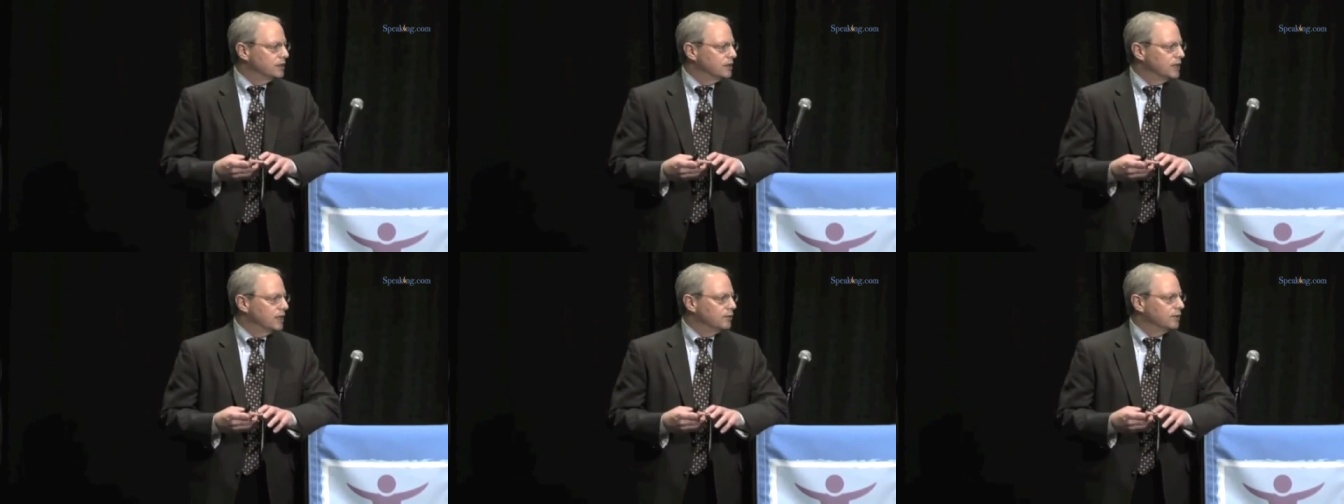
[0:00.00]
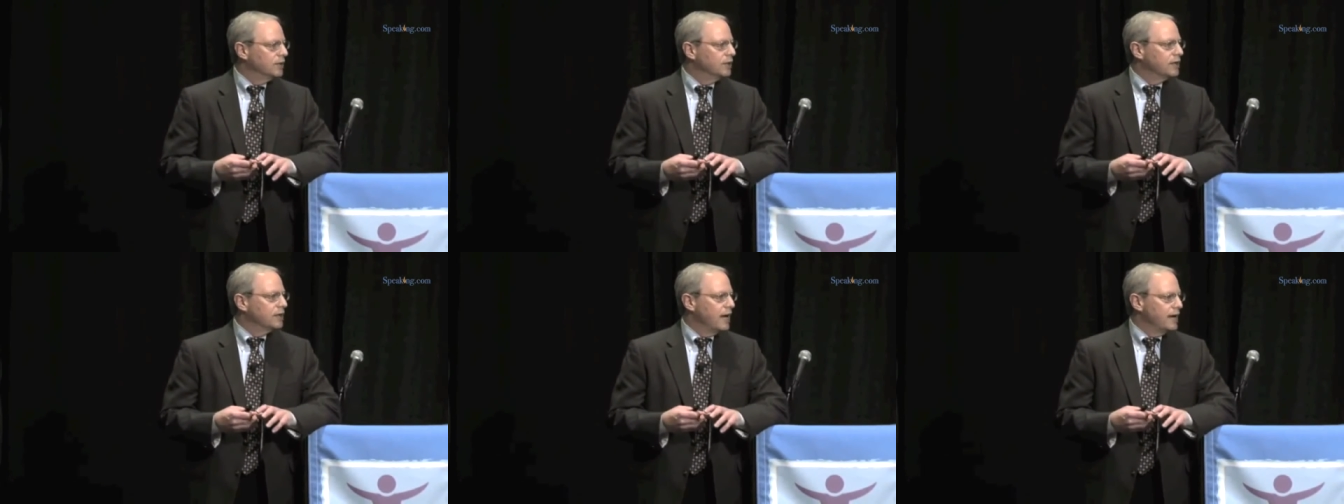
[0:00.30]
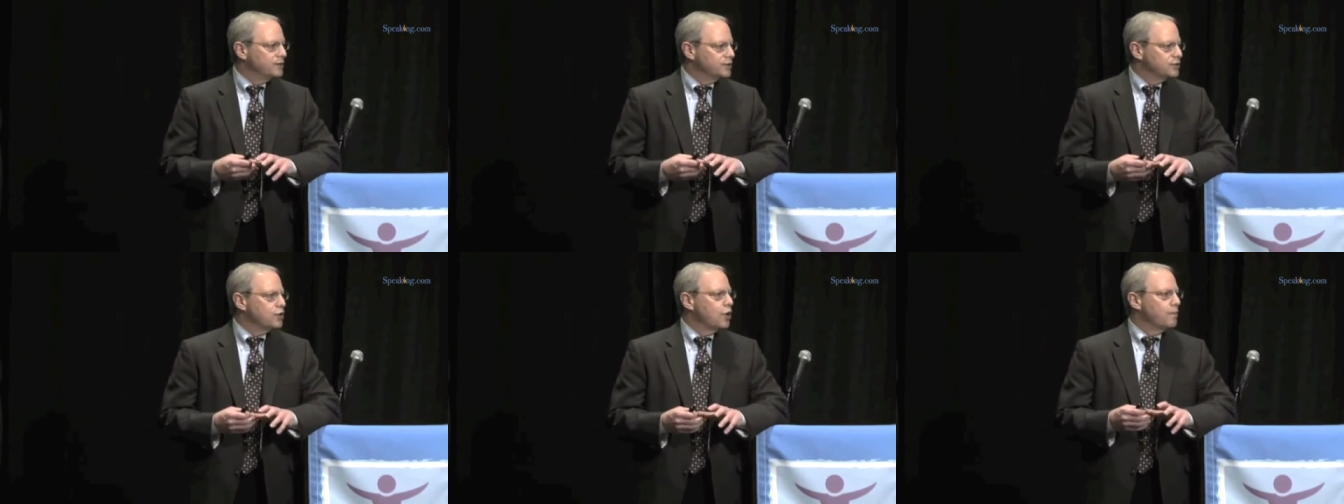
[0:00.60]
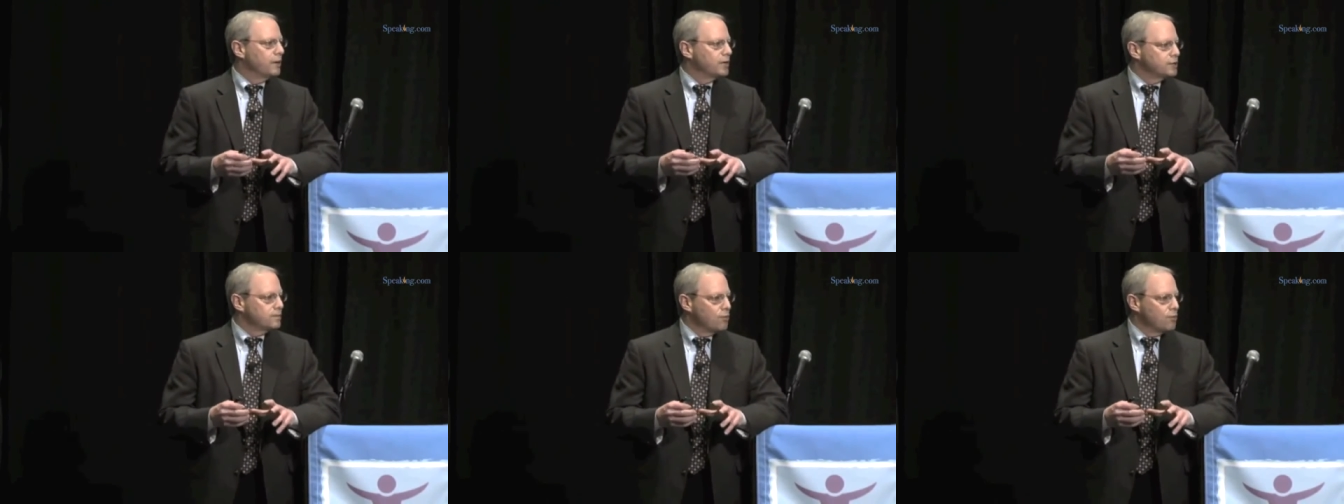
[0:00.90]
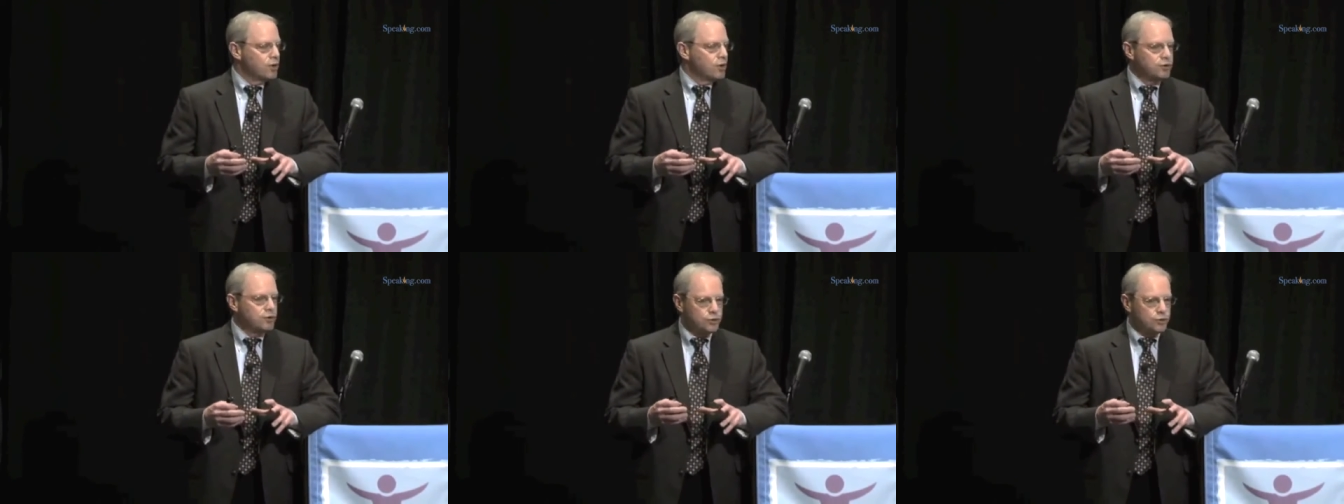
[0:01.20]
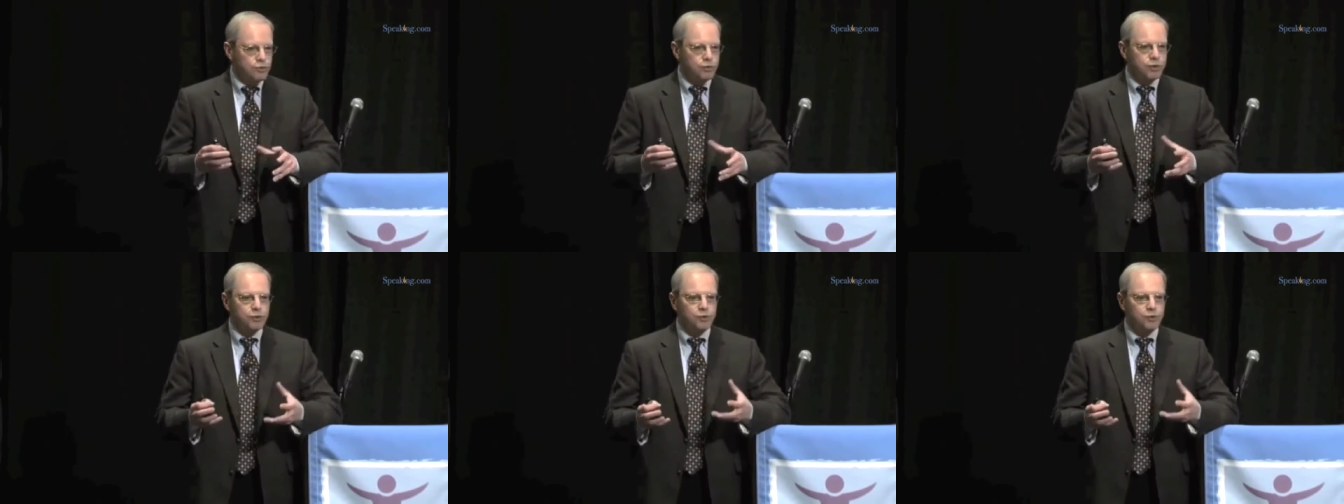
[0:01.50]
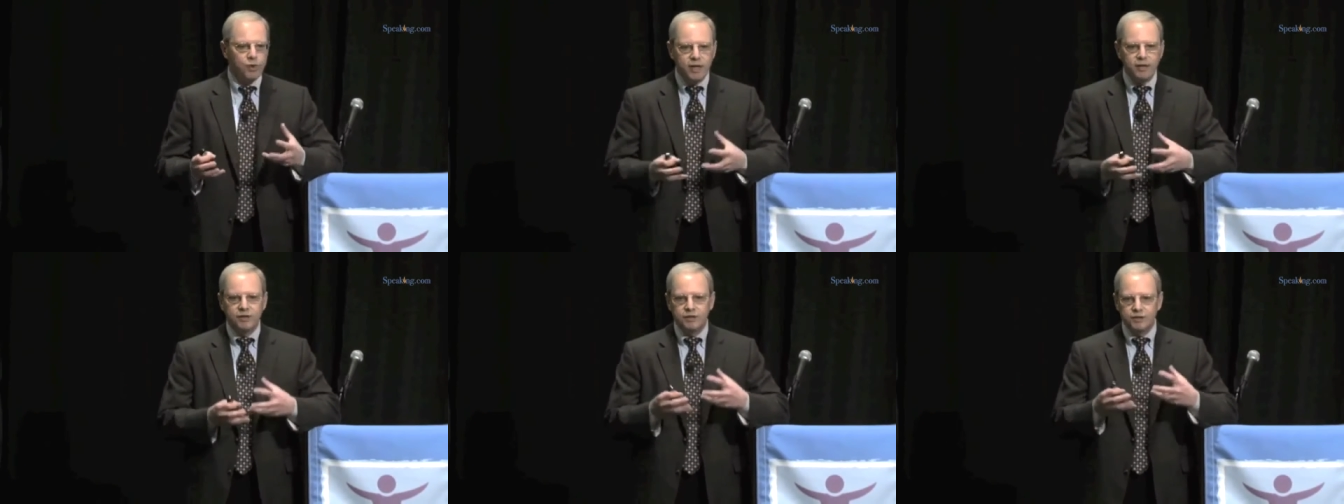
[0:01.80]
It really has so much more to do with
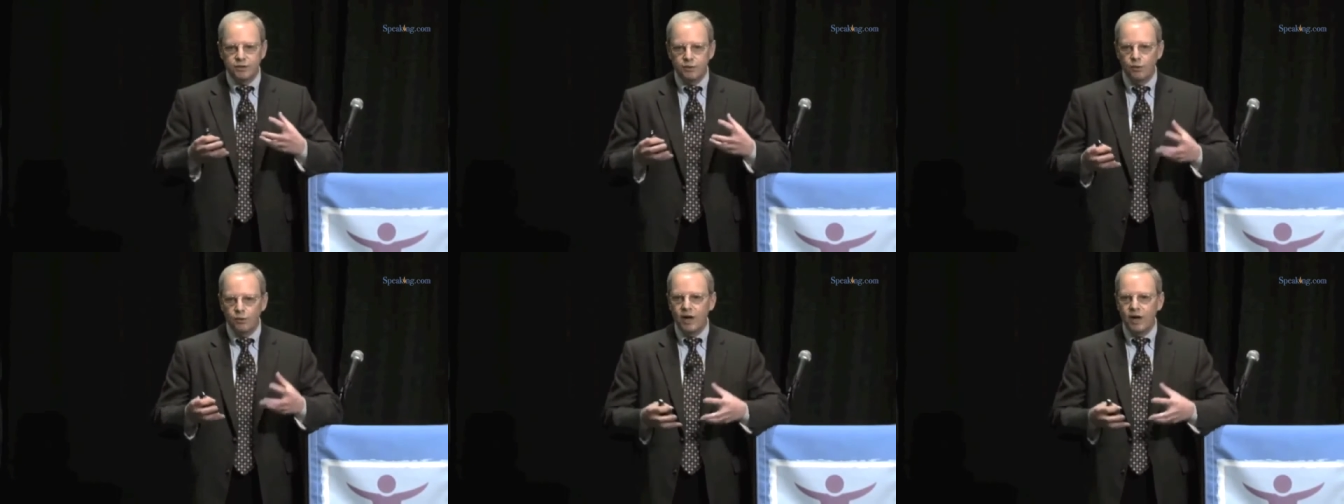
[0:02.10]
the